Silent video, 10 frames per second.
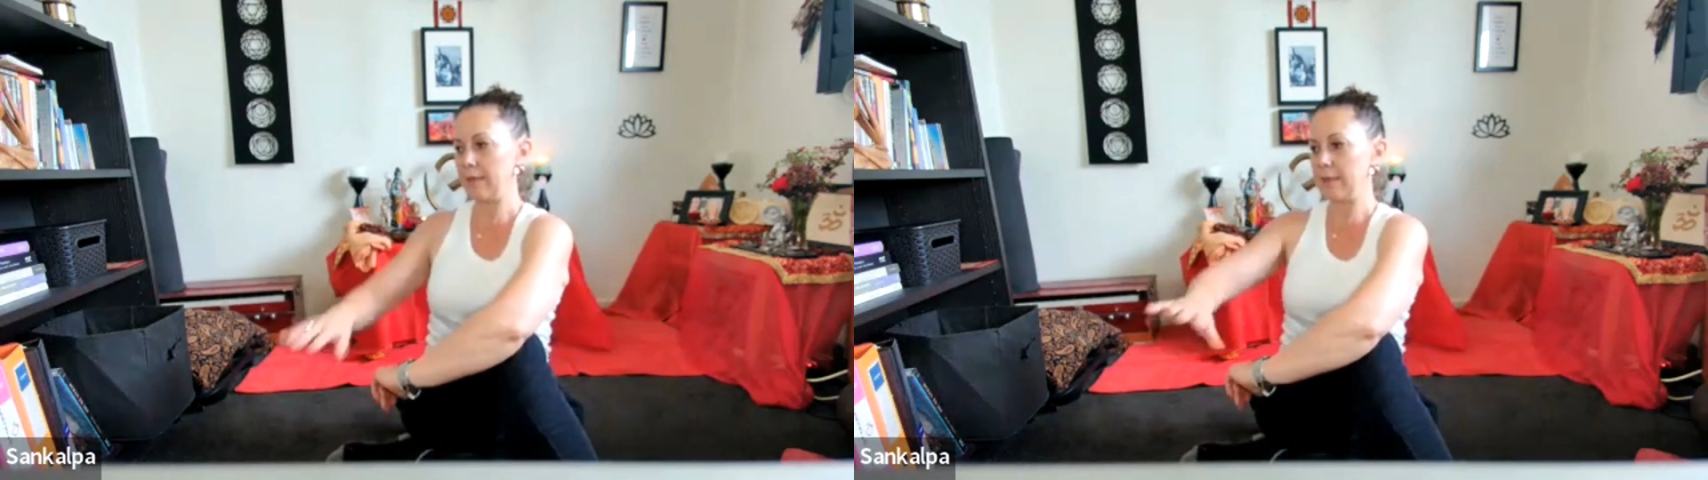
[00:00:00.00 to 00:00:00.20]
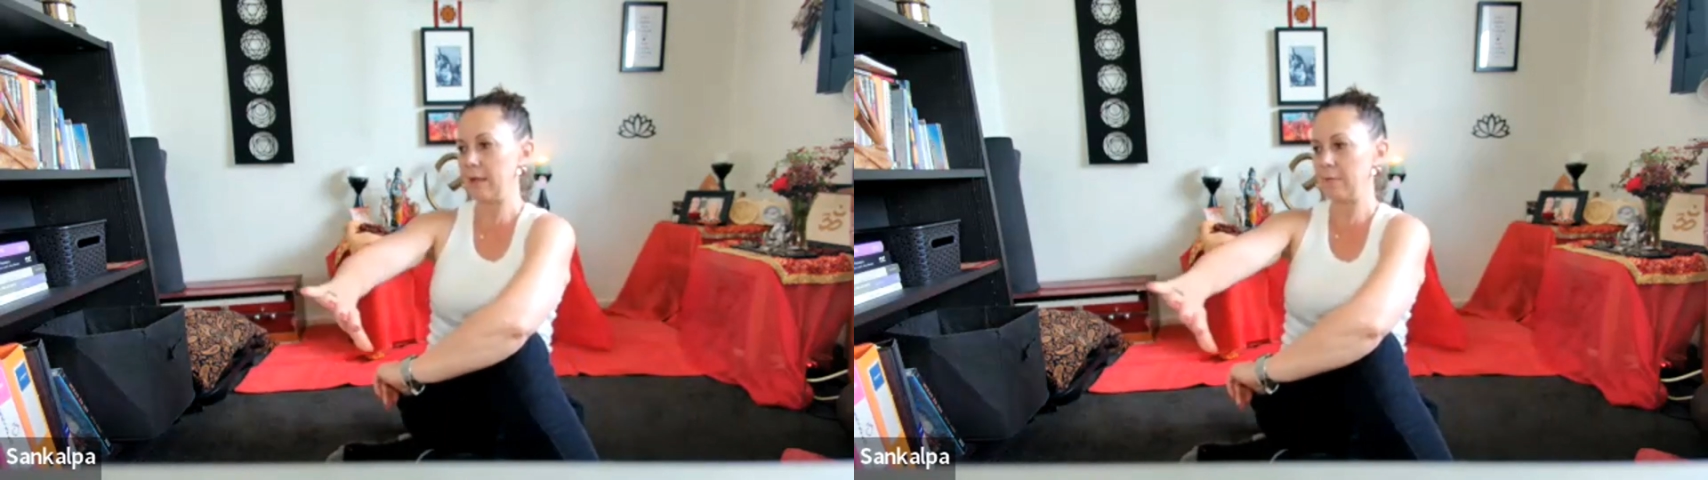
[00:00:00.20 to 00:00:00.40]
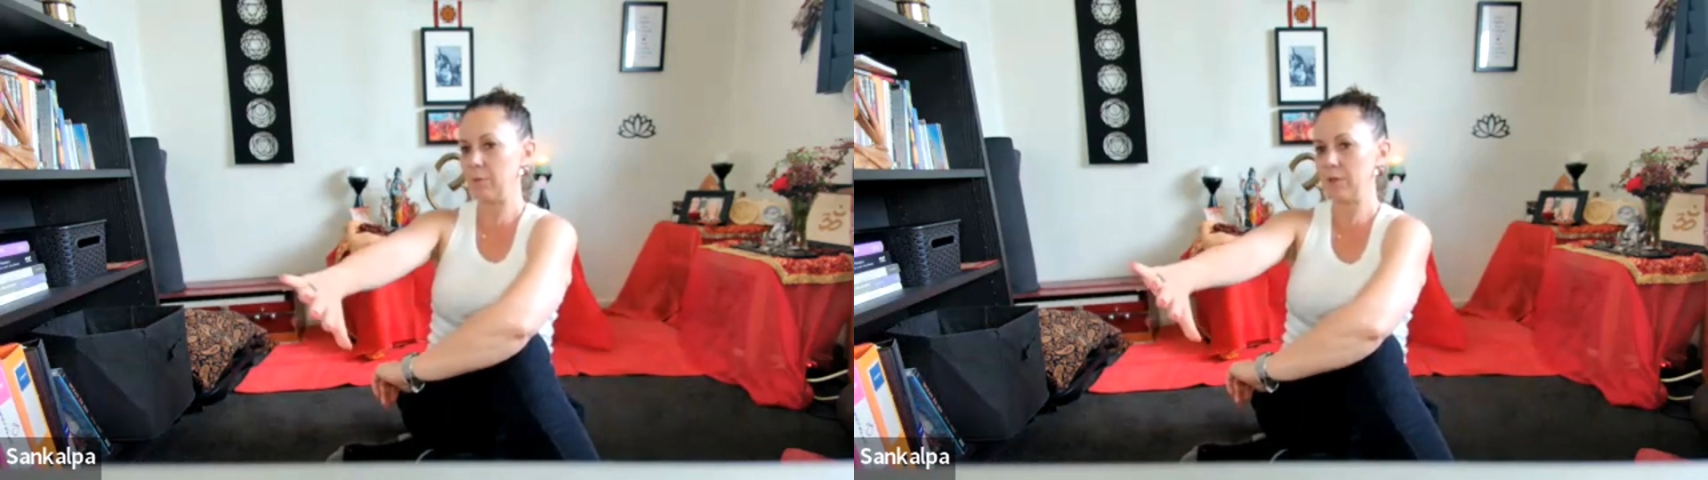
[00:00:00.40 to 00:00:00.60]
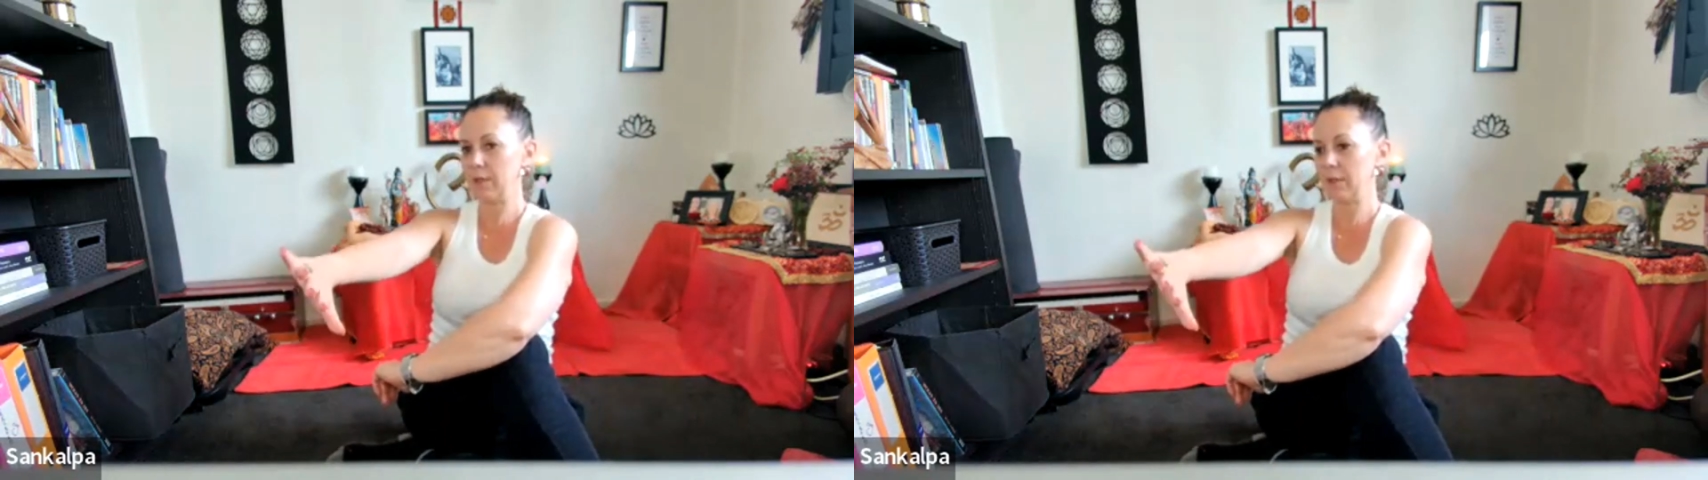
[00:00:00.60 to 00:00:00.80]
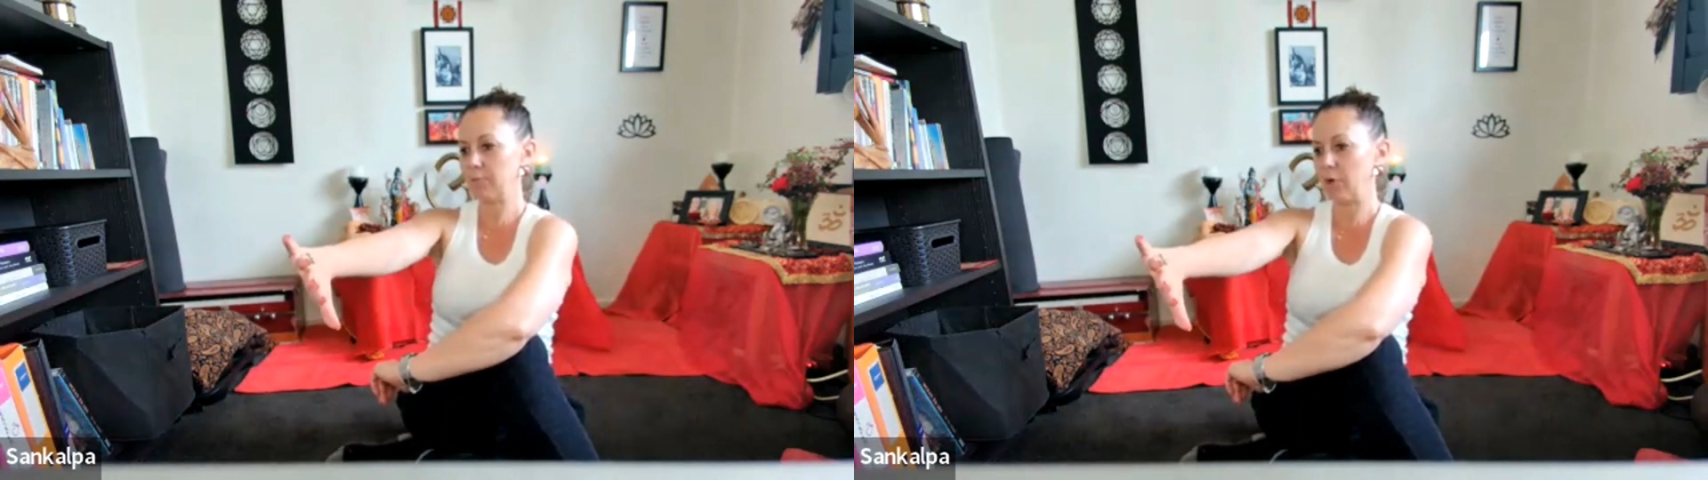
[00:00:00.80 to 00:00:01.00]
And then
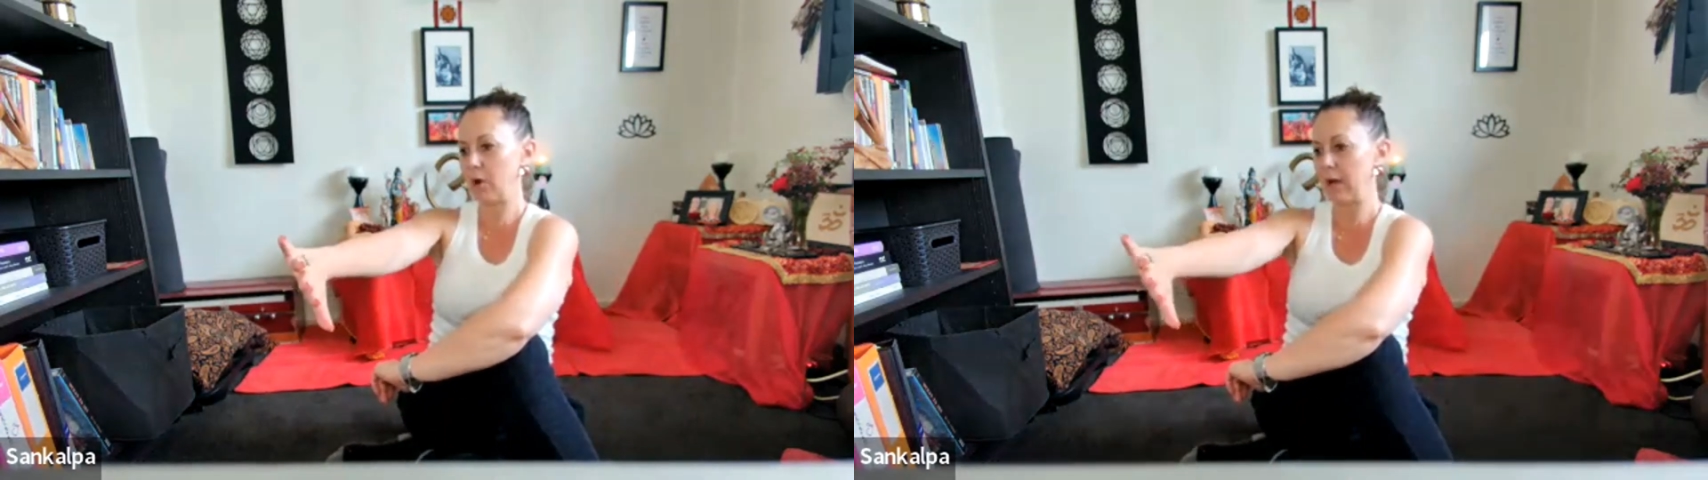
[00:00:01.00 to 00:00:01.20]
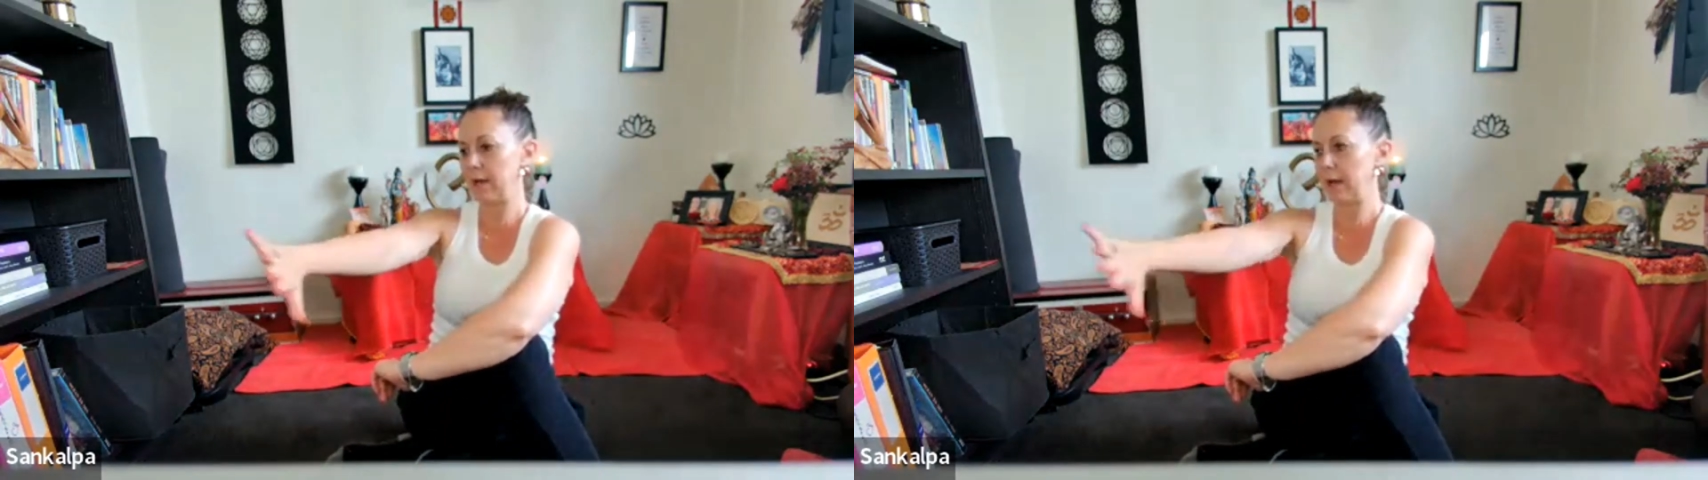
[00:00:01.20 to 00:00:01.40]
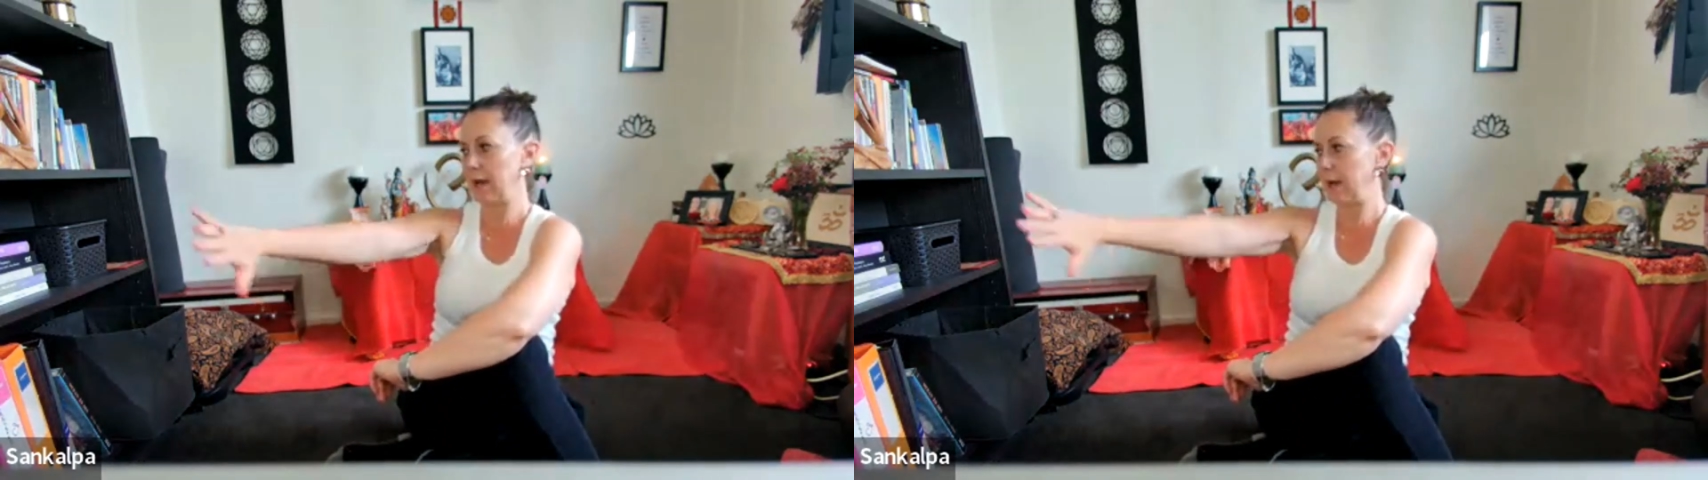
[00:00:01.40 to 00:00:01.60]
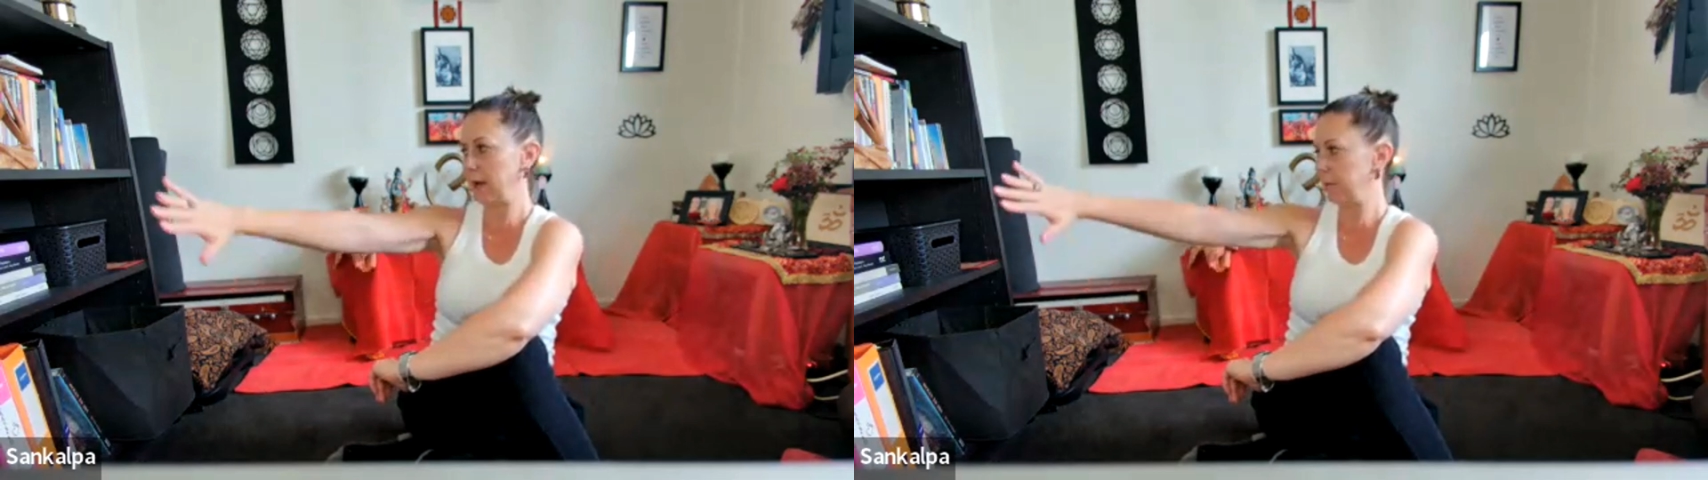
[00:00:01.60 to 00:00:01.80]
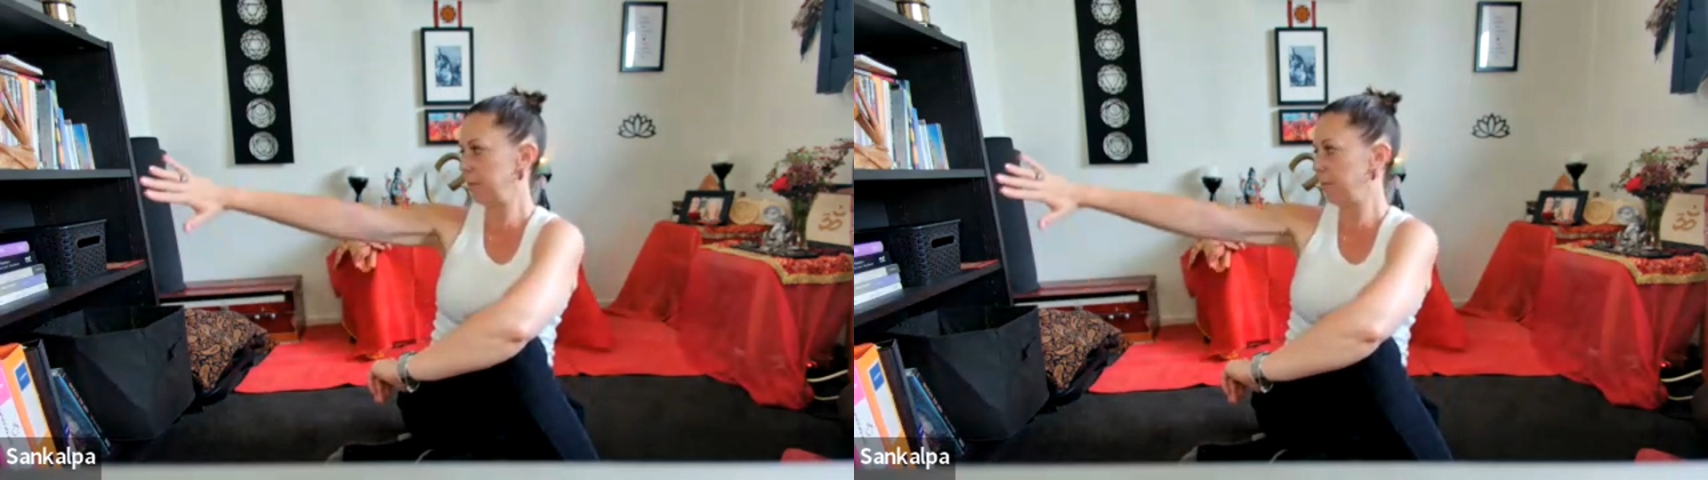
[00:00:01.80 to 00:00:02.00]
with the right
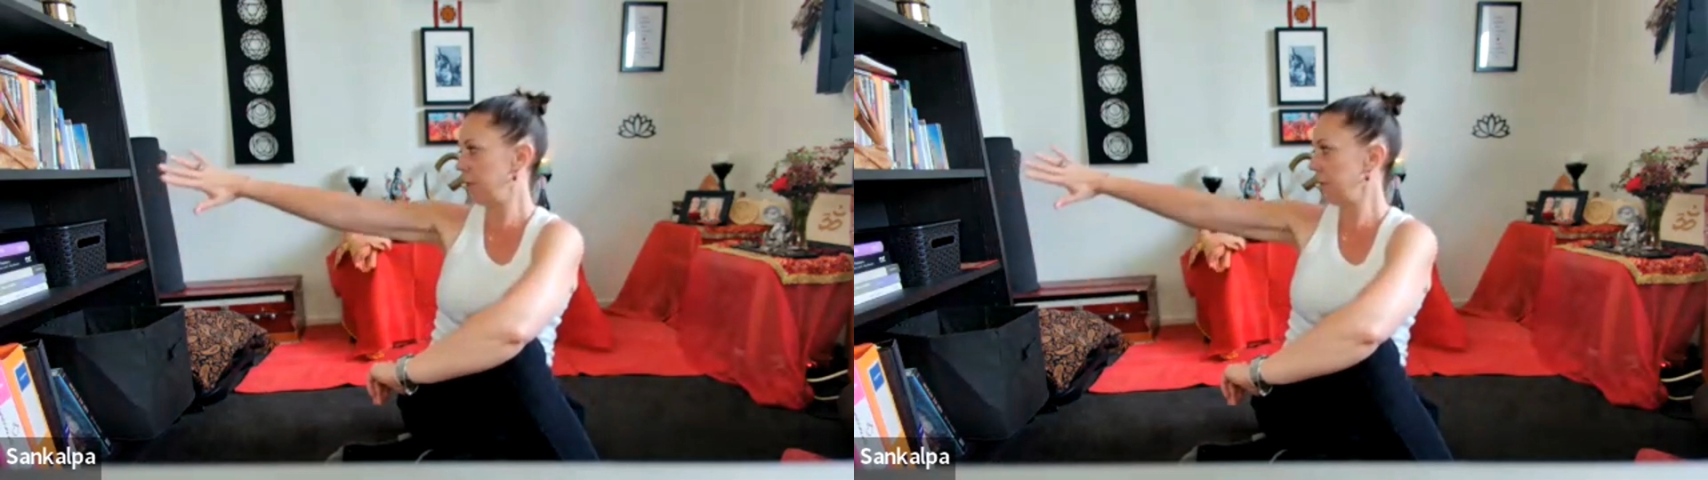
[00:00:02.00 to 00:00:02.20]
arm,